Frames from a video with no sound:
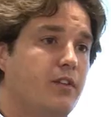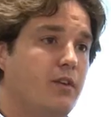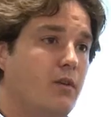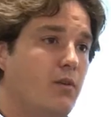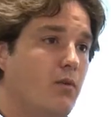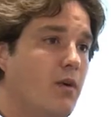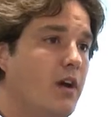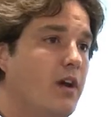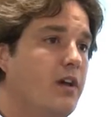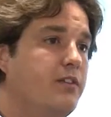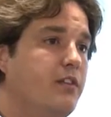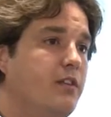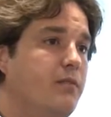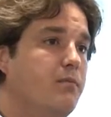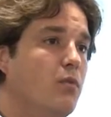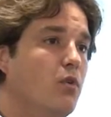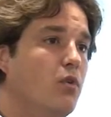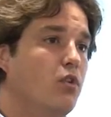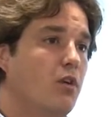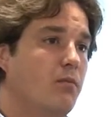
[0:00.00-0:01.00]
the, where is it
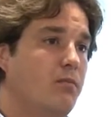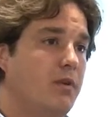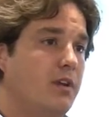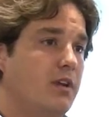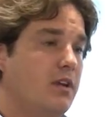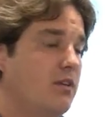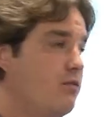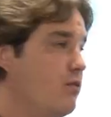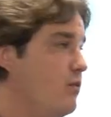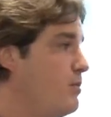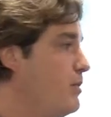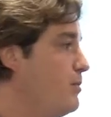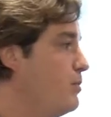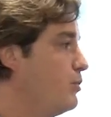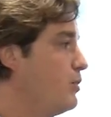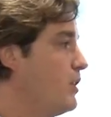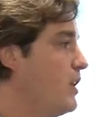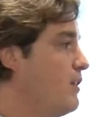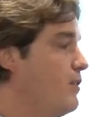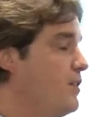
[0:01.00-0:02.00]
more complicated for
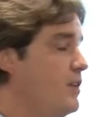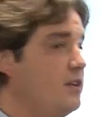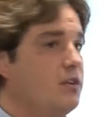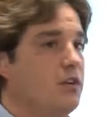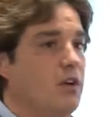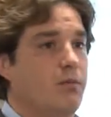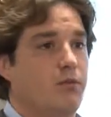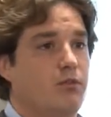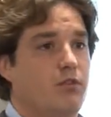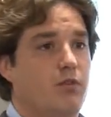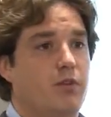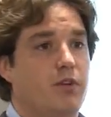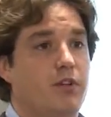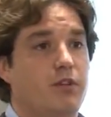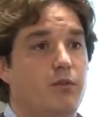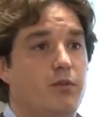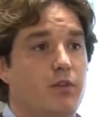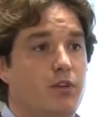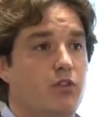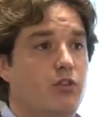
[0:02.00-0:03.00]
people to have an income. So we
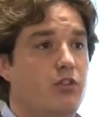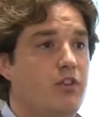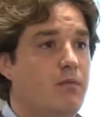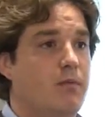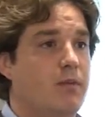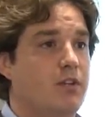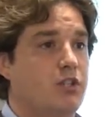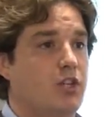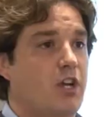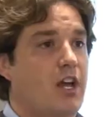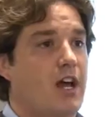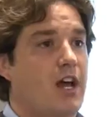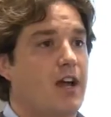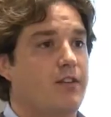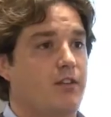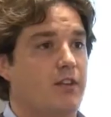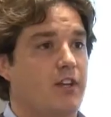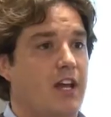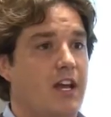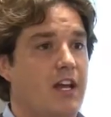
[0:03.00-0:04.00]
use IBGE
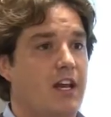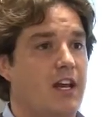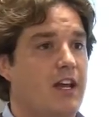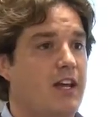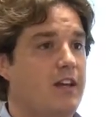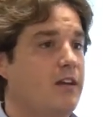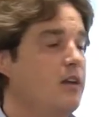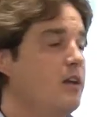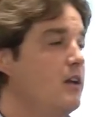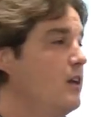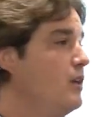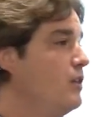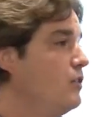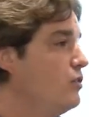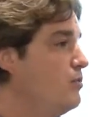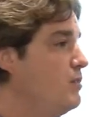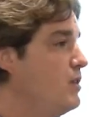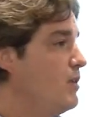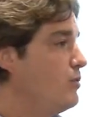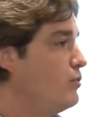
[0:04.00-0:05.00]
as a guideline
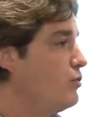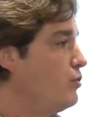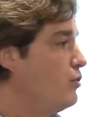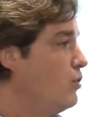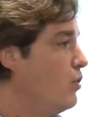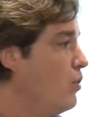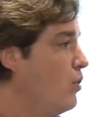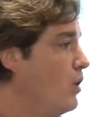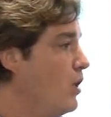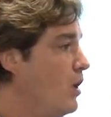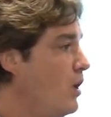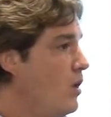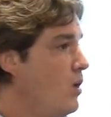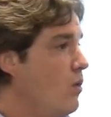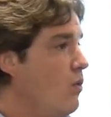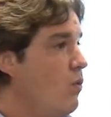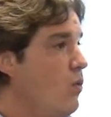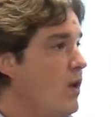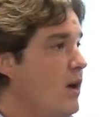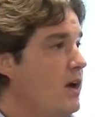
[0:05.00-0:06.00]
to be able to know
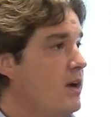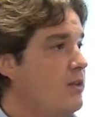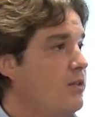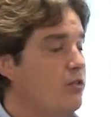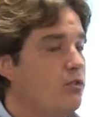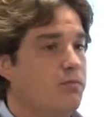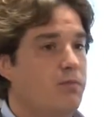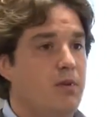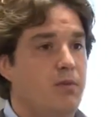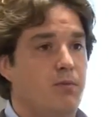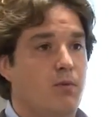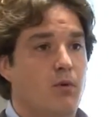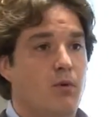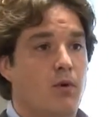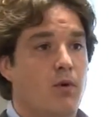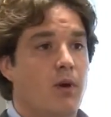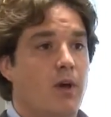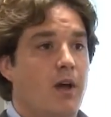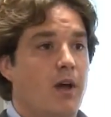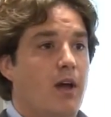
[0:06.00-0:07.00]
where those
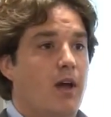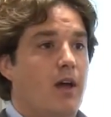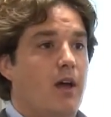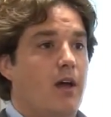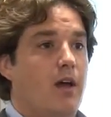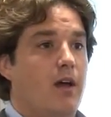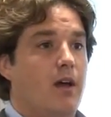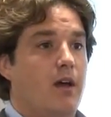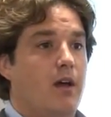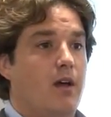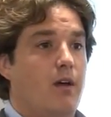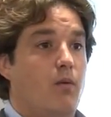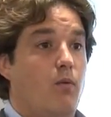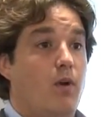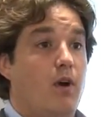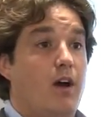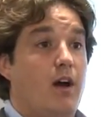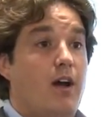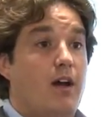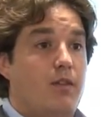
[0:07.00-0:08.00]
people uh,
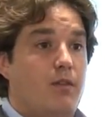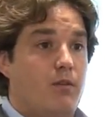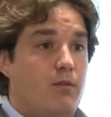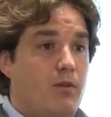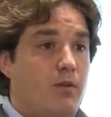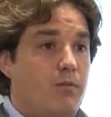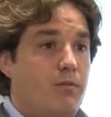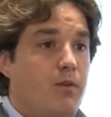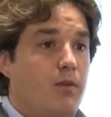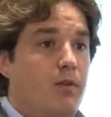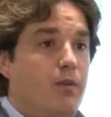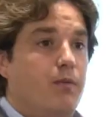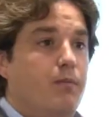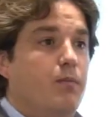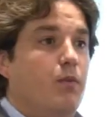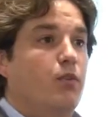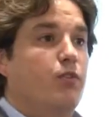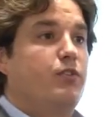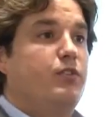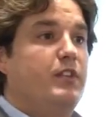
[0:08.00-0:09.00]
where are the, the, the,
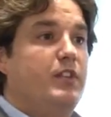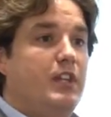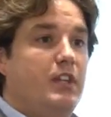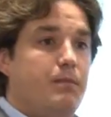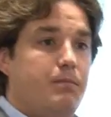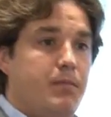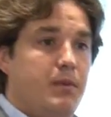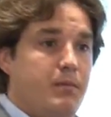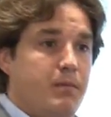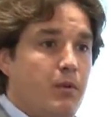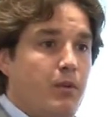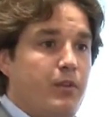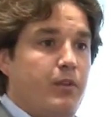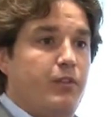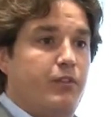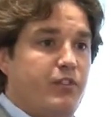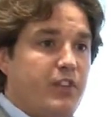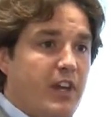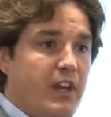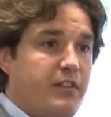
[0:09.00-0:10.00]
most needed people on
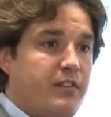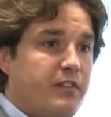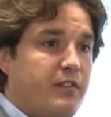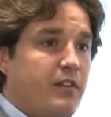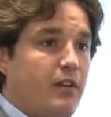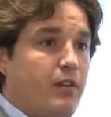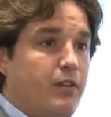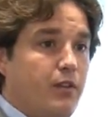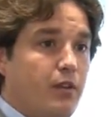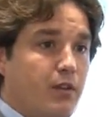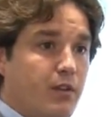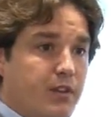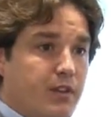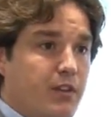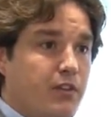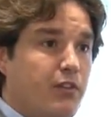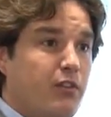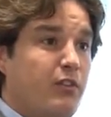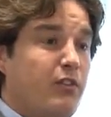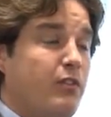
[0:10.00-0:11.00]
the states, on, the, on
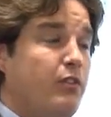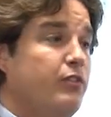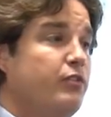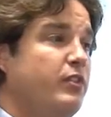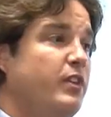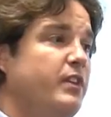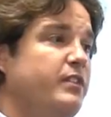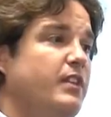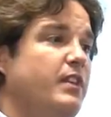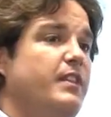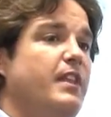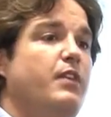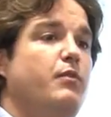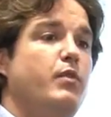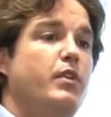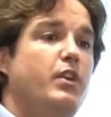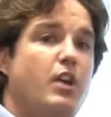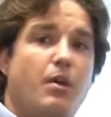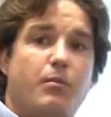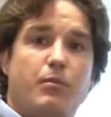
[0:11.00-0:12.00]
this, those states, and then
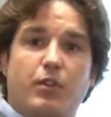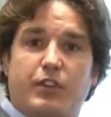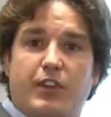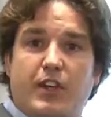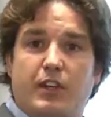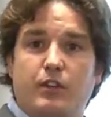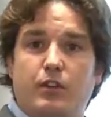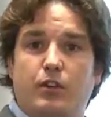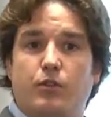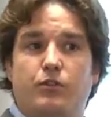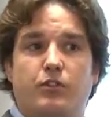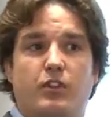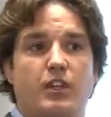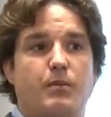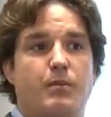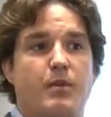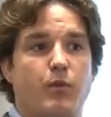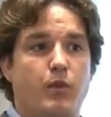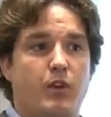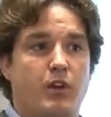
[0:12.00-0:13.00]
we come the technical
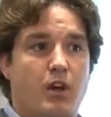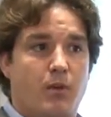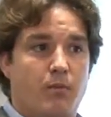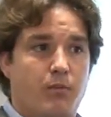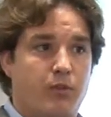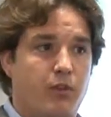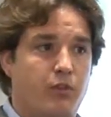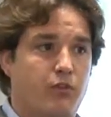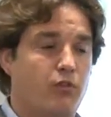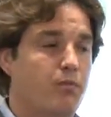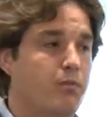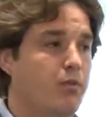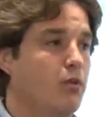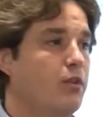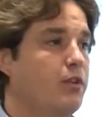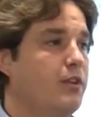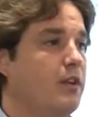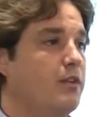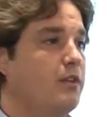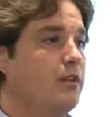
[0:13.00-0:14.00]
team and we come with the
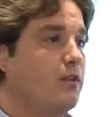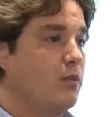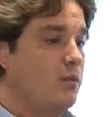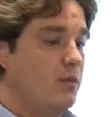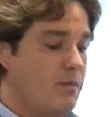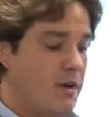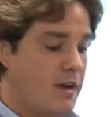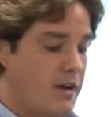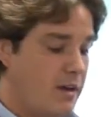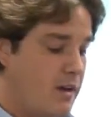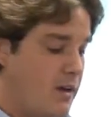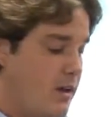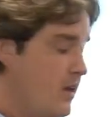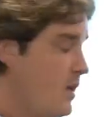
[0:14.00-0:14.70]
support and the rebuy,